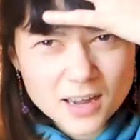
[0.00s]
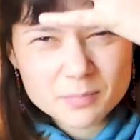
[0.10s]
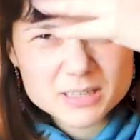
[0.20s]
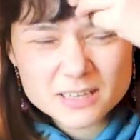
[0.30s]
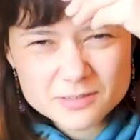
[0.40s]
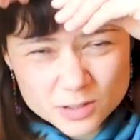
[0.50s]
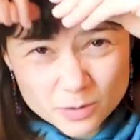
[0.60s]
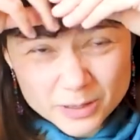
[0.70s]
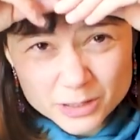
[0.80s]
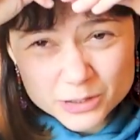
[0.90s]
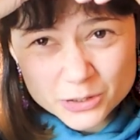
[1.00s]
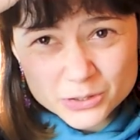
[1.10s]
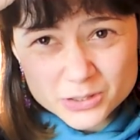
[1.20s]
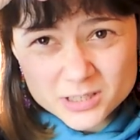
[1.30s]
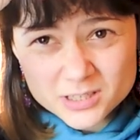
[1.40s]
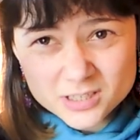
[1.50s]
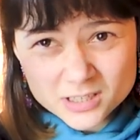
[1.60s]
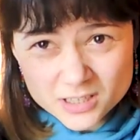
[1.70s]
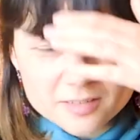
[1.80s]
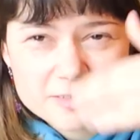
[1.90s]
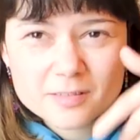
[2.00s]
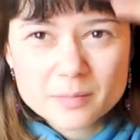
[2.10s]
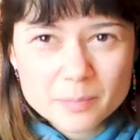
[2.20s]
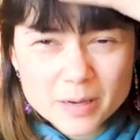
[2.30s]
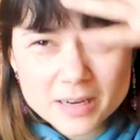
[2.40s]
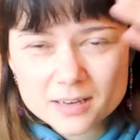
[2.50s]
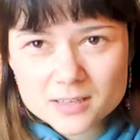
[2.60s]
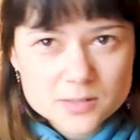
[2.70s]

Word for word: I must have so many shots of me